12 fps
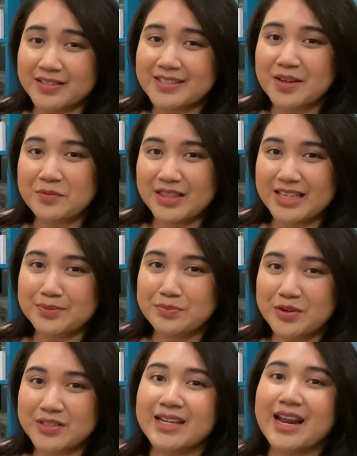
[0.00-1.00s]
on some of these
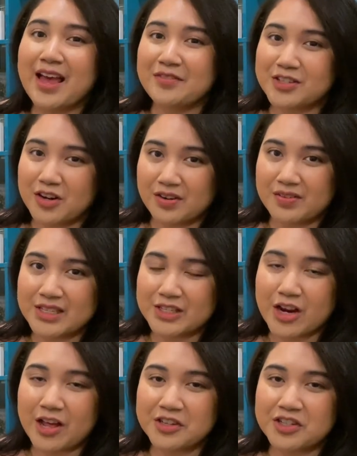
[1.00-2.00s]
books and I have started on this
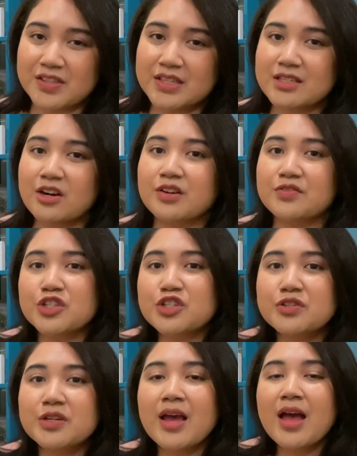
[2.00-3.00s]
challenge at the start of June.